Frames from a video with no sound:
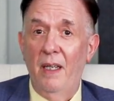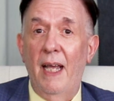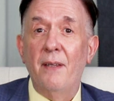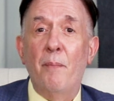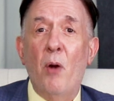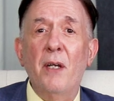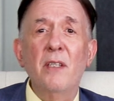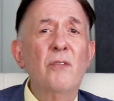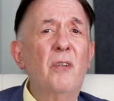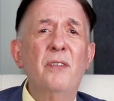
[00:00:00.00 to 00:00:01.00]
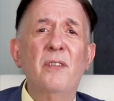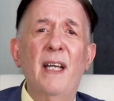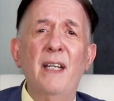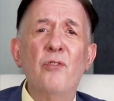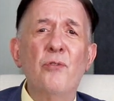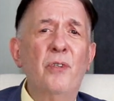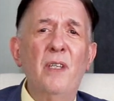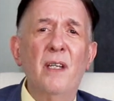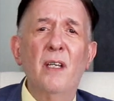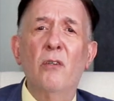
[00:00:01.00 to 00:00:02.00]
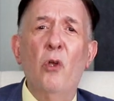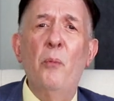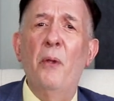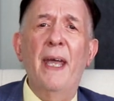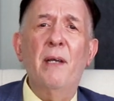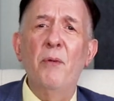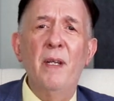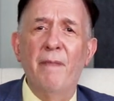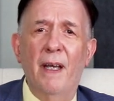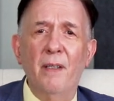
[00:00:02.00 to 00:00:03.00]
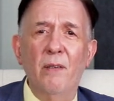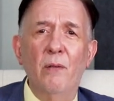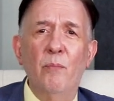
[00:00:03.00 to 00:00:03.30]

And the markets lost $10 trillion in global equity value,